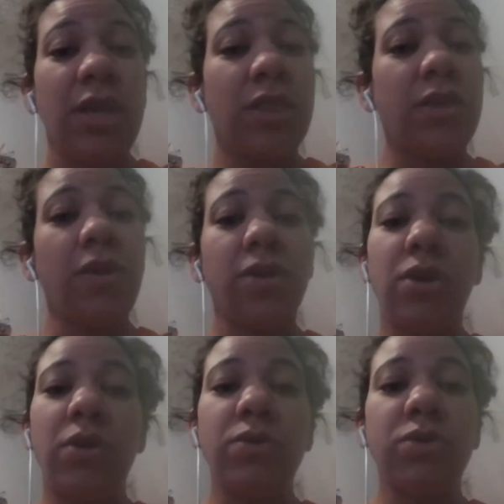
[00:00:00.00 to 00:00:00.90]
there are
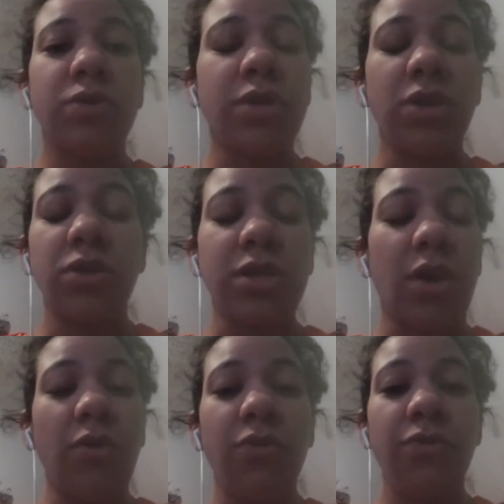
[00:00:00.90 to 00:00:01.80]
no
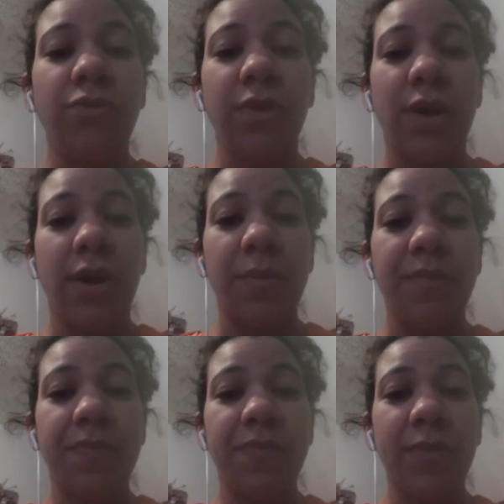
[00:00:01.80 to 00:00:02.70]
do-it-yourself
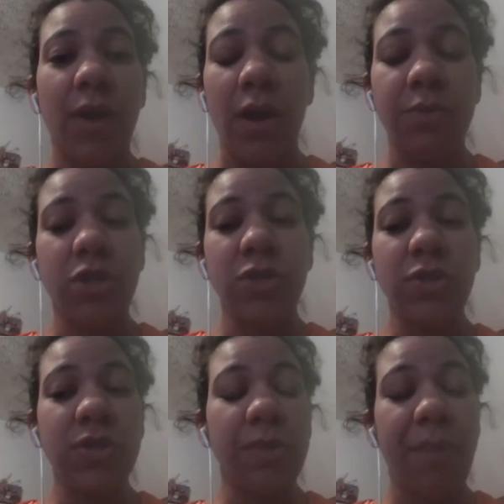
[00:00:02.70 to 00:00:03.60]

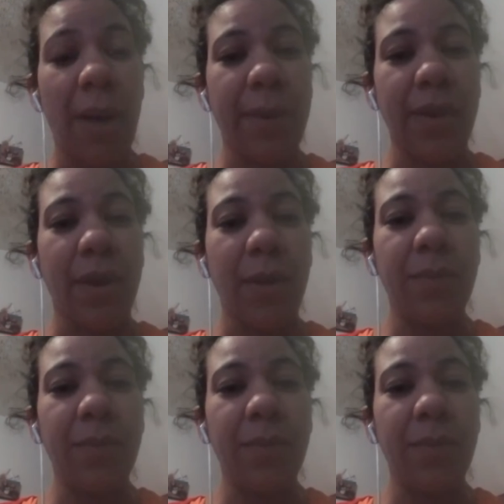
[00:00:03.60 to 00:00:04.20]
options popping up